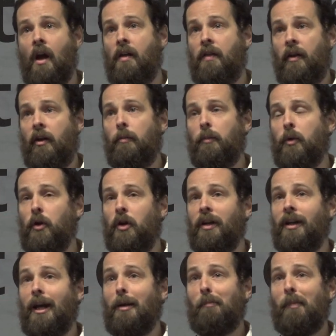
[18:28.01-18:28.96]

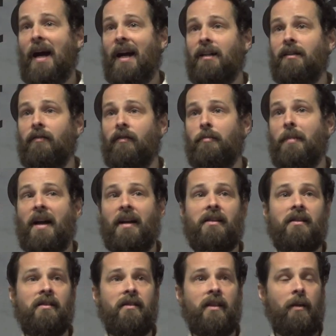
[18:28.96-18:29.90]
therapeutic impact of the
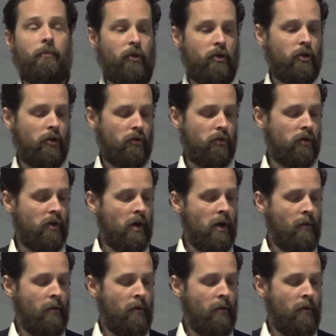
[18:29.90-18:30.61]
medicines they produce?